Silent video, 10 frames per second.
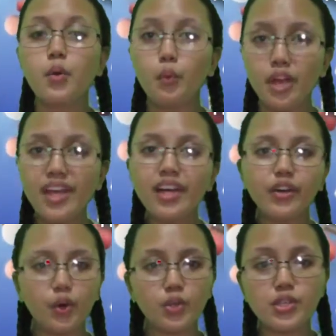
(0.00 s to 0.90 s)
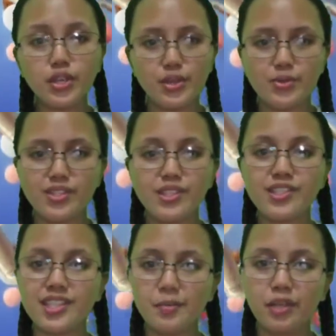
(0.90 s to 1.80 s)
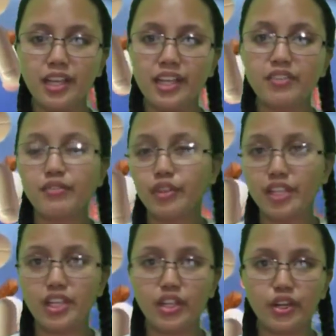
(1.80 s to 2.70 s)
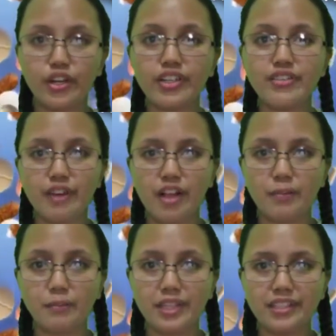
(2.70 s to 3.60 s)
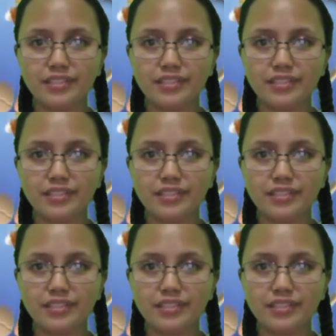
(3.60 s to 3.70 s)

We are also used to stimulate follicular development.